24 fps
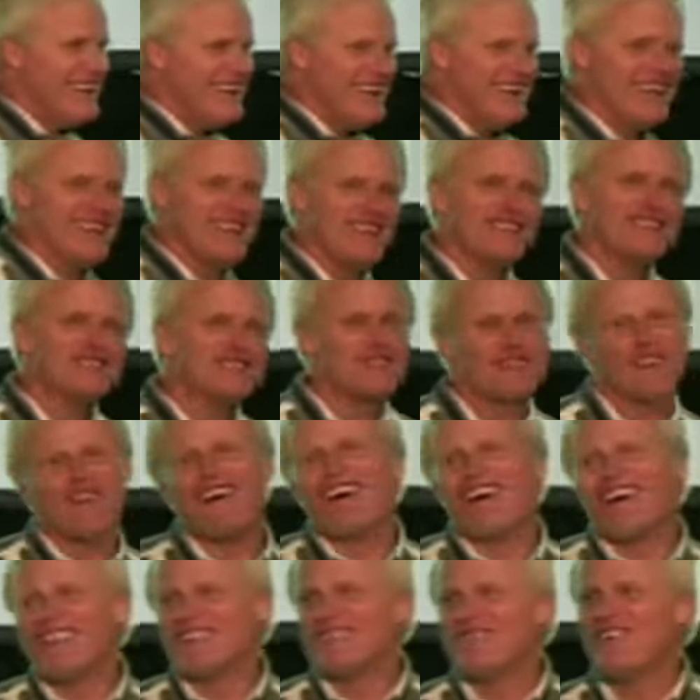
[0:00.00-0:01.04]
And it was
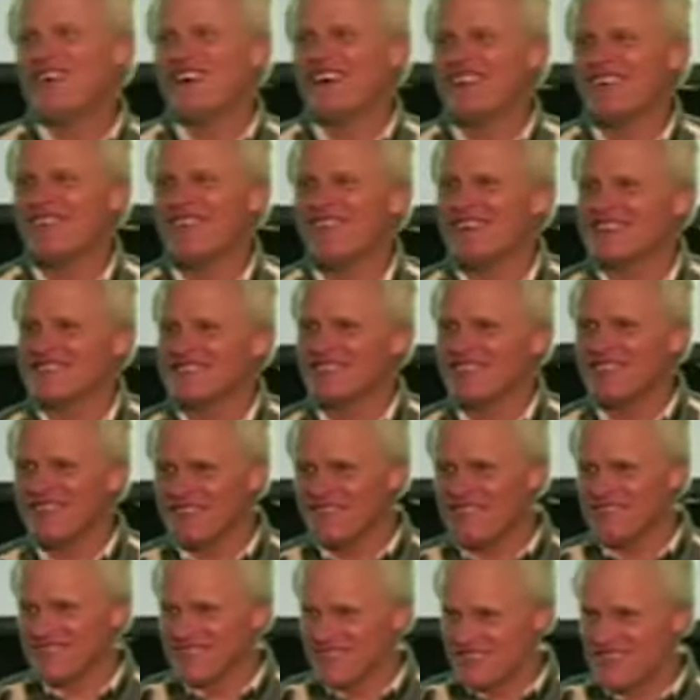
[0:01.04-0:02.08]
fun, but it wasn't
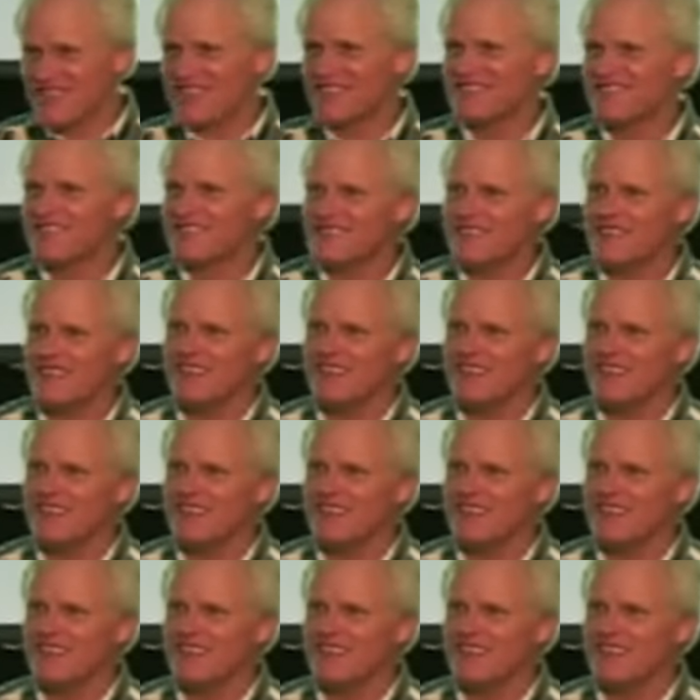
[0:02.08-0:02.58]
Jesus.